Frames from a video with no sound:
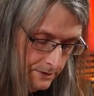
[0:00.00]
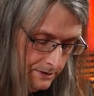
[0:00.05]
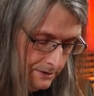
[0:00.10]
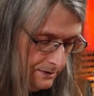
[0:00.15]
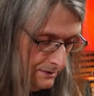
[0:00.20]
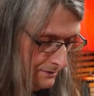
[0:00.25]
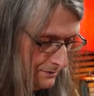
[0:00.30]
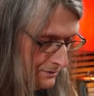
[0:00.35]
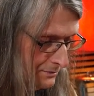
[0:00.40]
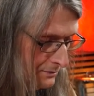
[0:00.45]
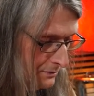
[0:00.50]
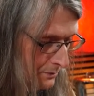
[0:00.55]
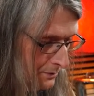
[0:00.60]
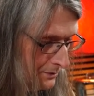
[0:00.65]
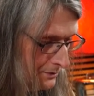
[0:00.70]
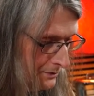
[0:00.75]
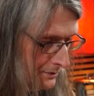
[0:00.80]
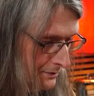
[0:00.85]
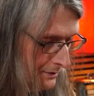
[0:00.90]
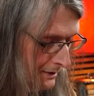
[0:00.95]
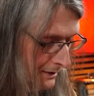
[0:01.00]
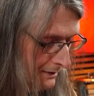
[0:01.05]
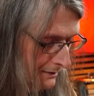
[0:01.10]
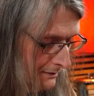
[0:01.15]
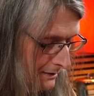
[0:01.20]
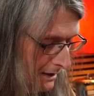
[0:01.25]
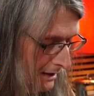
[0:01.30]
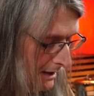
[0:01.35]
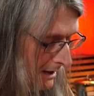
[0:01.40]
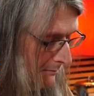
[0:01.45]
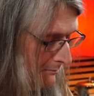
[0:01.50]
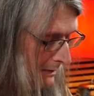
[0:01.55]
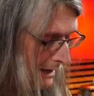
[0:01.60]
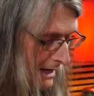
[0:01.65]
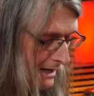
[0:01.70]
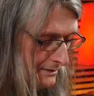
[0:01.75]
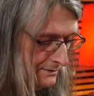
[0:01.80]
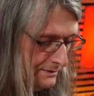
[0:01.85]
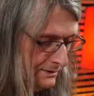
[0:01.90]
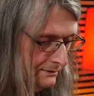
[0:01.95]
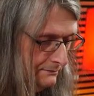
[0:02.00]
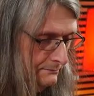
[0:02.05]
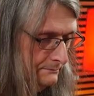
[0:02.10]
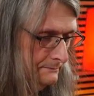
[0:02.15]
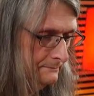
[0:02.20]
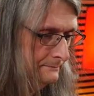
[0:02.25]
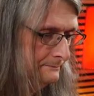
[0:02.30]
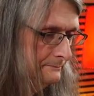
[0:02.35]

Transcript: it is your turn again. I, am passing.